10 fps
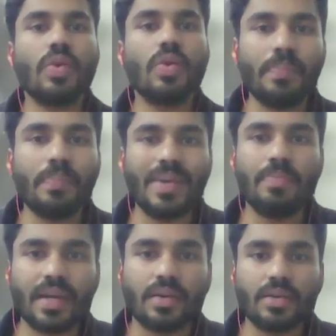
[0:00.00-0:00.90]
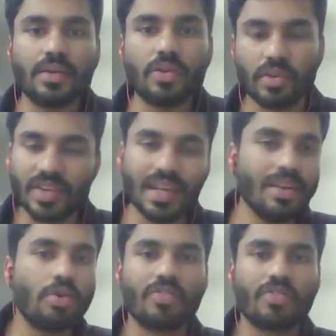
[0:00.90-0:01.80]
a bit better. You're feeling
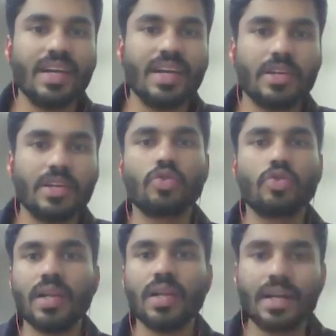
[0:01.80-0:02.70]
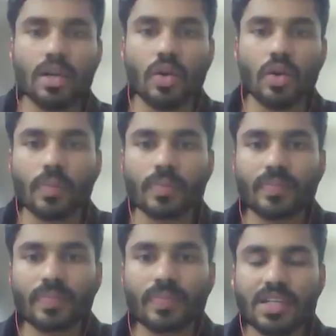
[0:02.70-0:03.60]
confident, but you scored a little low.
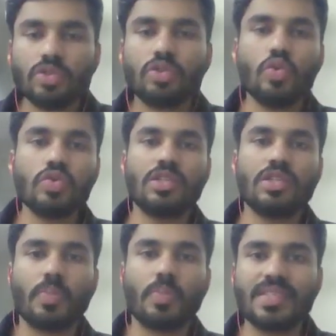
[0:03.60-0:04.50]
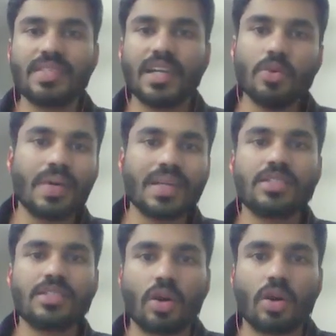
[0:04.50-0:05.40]
So those are the topics that you
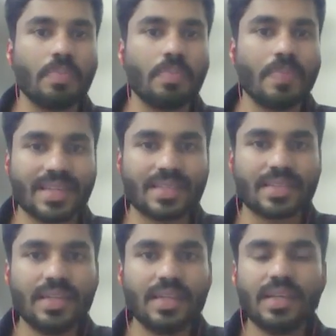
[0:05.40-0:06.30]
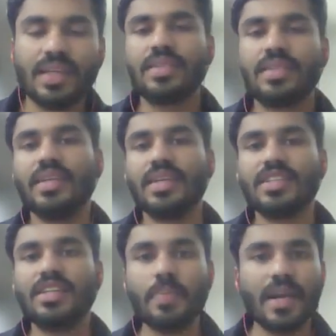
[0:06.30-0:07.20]
must not miss. It
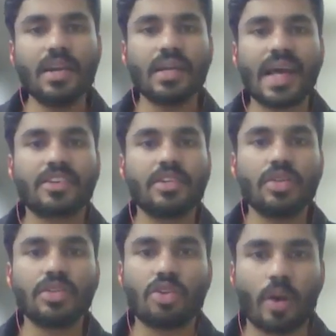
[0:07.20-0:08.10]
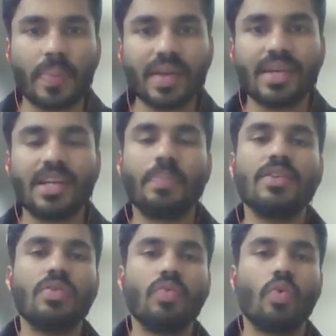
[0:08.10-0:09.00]
doesn't depend actually on the topic. It
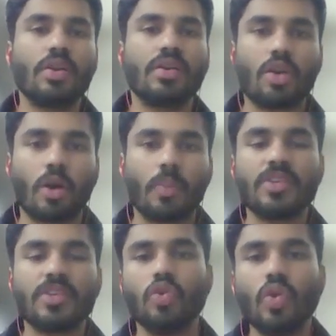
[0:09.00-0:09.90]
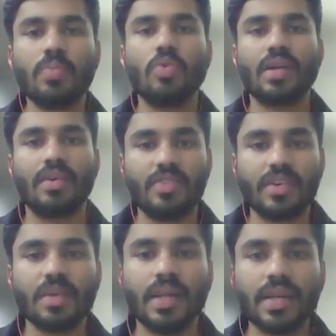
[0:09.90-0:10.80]
depends on what topics you are
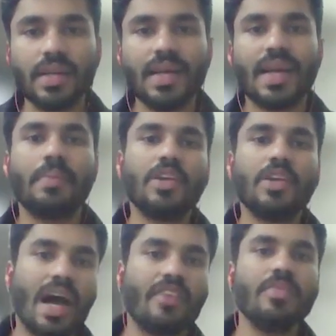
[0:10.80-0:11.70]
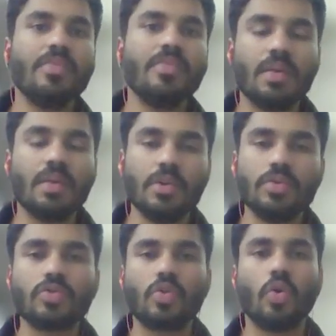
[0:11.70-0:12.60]
comfortable in, but you haven't been able to
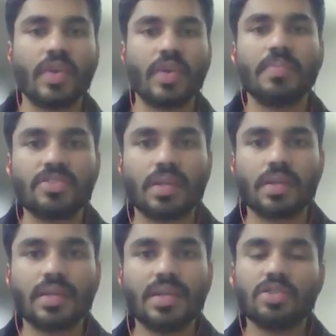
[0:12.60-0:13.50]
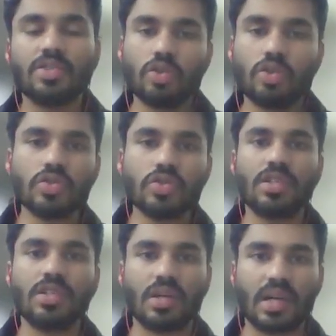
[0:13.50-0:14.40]
score very much yet. So those
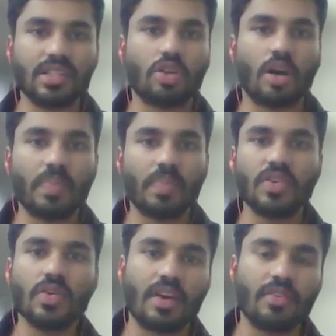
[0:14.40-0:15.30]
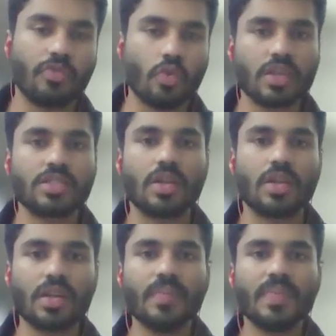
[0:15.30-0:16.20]
are the topics where you have to focus a
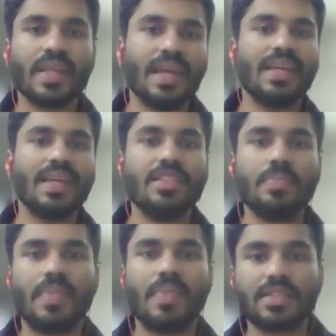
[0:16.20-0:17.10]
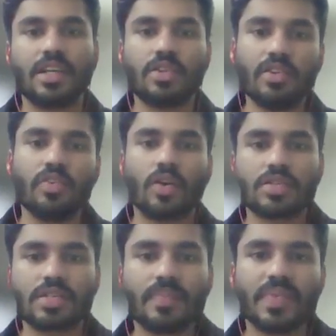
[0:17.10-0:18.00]
lot and gain the marks that you have
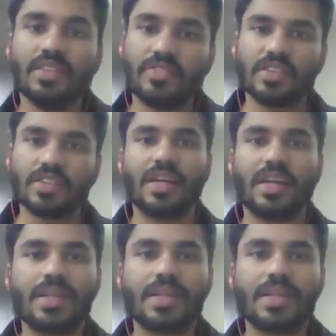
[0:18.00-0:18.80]
lost in the first attempt.